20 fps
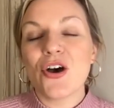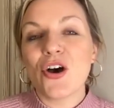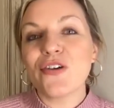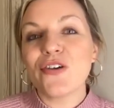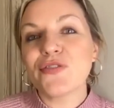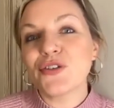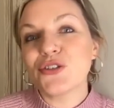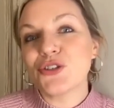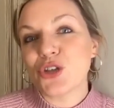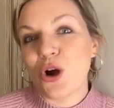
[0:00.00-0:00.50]

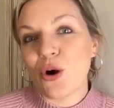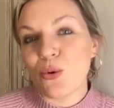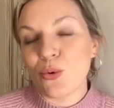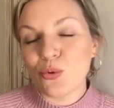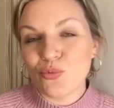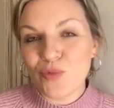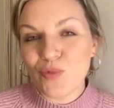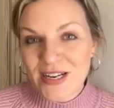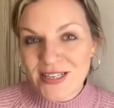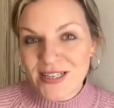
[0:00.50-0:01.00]
of your chart
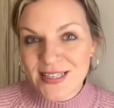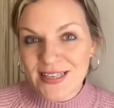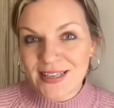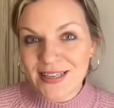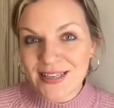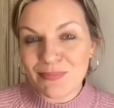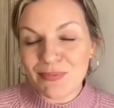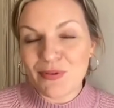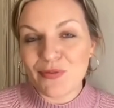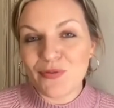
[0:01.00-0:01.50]

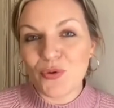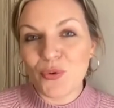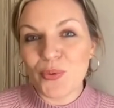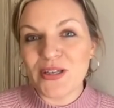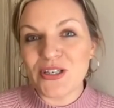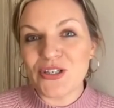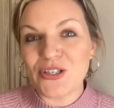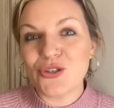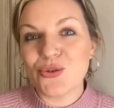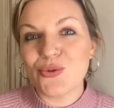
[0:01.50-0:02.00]
already before we
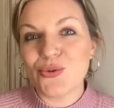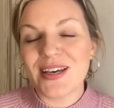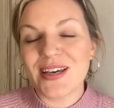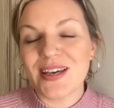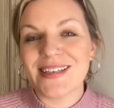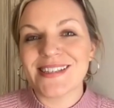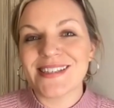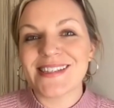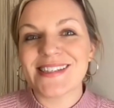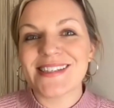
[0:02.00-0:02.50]
do
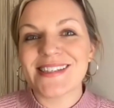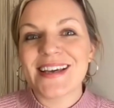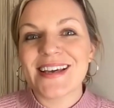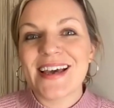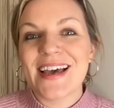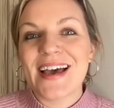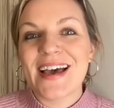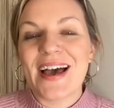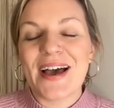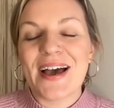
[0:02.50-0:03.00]
this.
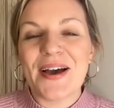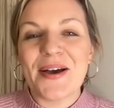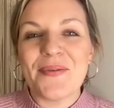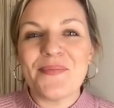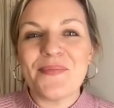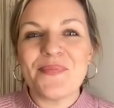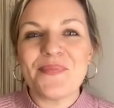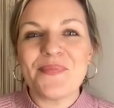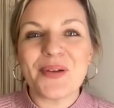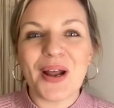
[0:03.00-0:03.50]

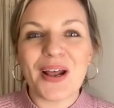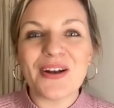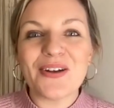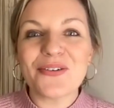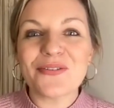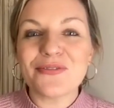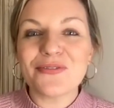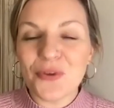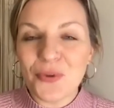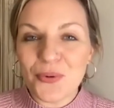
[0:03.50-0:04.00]
Um, but I
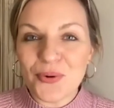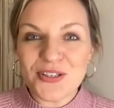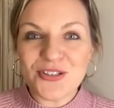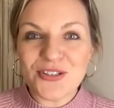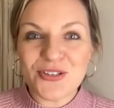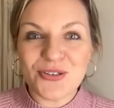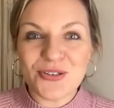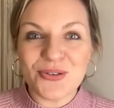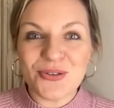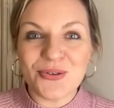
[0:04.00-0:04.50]
look forward
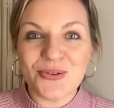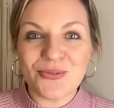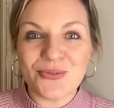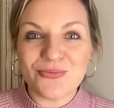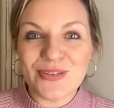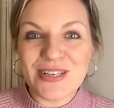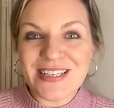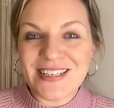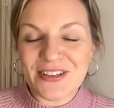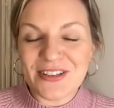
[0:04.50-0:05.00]
to
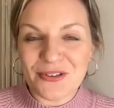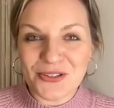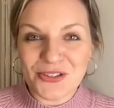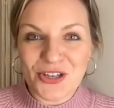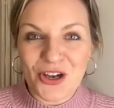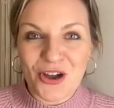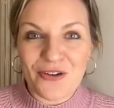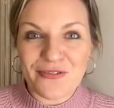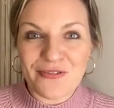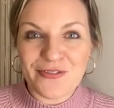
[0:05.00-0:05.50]
reading your
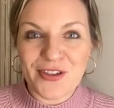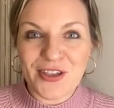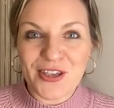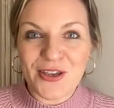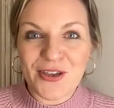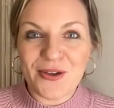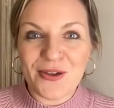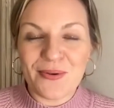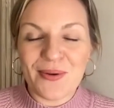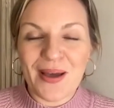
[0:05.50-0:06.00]
chart for
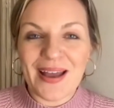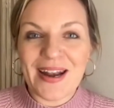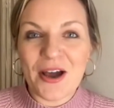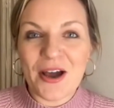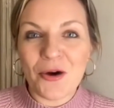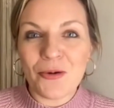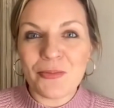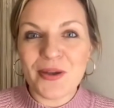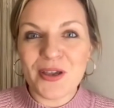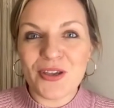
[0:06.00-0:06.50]
you and
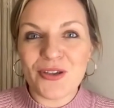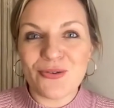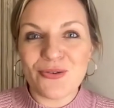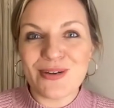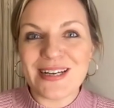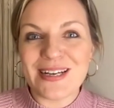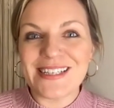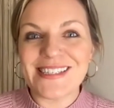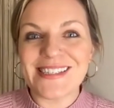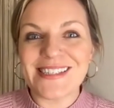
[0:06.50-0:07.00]
helping you
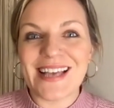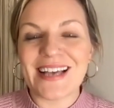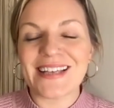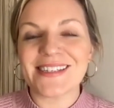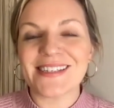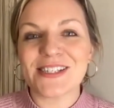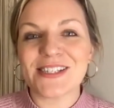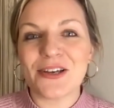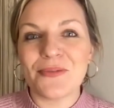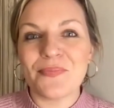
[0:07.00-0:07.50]
really set
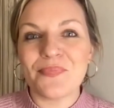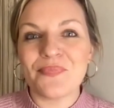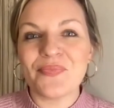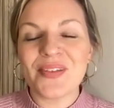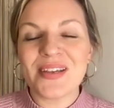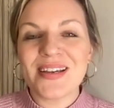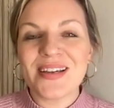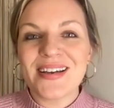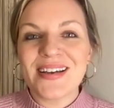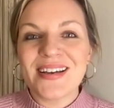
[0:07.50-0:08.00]
some
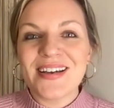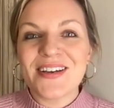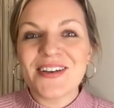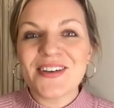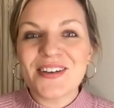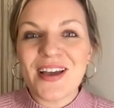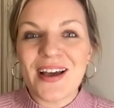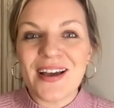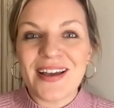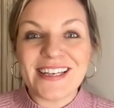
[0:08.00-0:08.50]

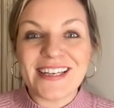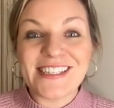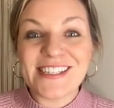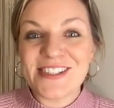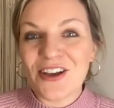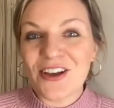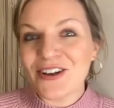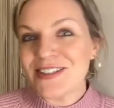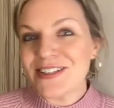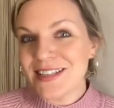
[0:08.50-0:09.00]
uh,
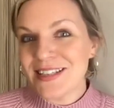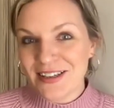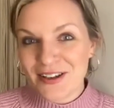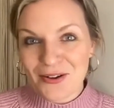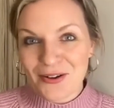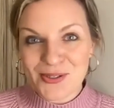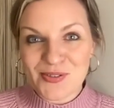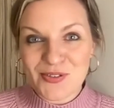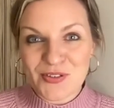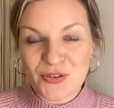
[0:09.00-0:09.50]
exciting
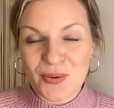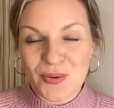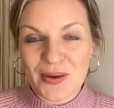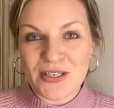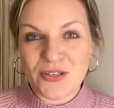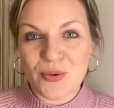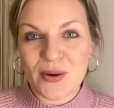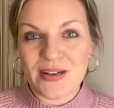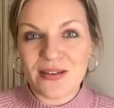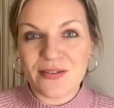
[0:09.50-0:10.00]
goals for
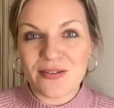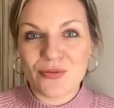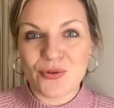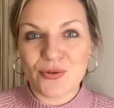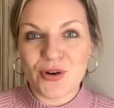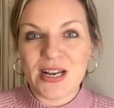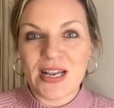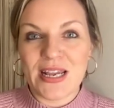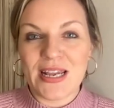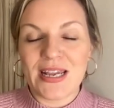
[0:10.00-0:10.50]

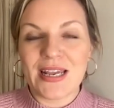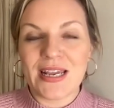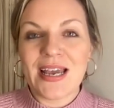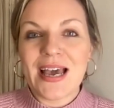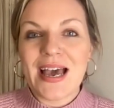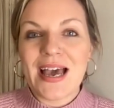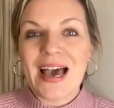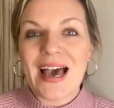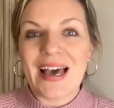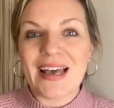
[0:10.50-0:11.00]
2023
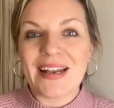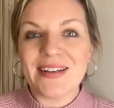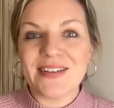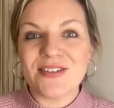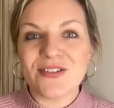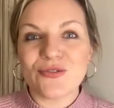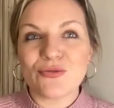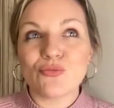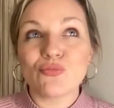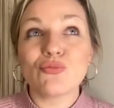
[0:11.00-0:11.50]

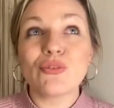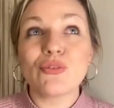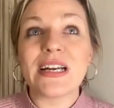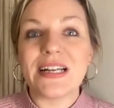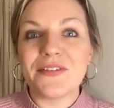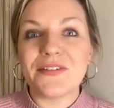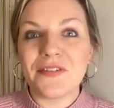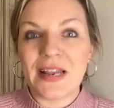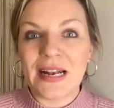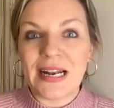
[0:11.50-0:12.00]
and really
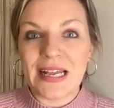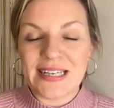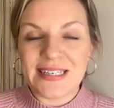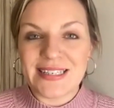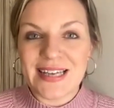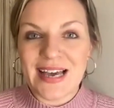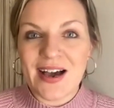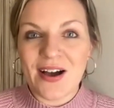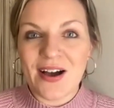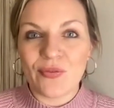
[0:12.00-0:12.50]
feeling into
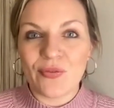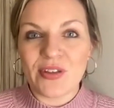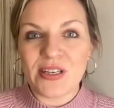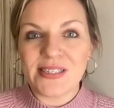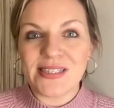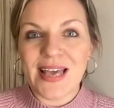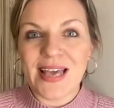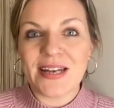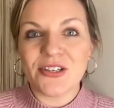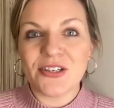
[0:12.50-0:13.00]
how
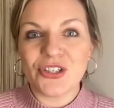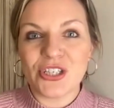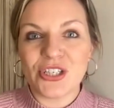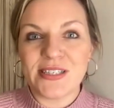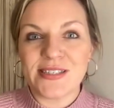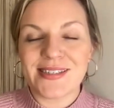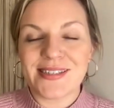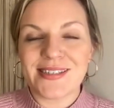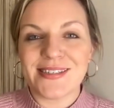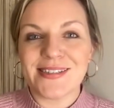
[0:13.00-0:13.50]
these
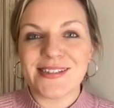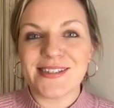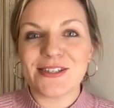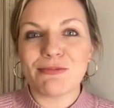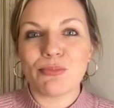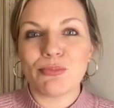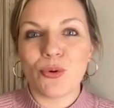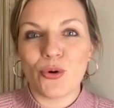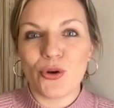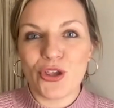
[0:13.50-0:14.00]
energies can
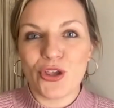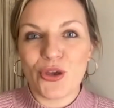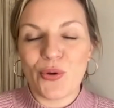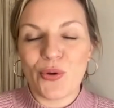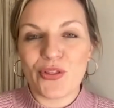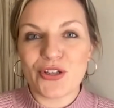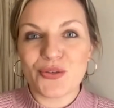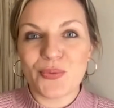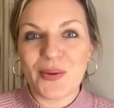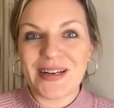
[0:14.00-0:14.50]
support you on
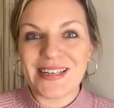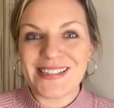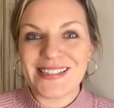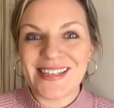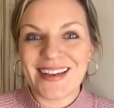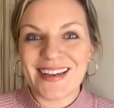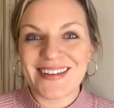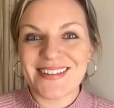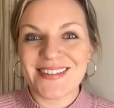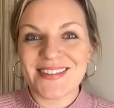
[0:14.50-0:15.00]
the
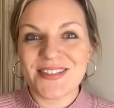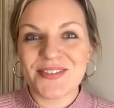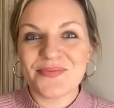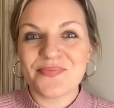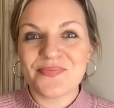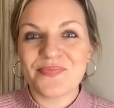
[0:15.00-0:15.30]
22nd.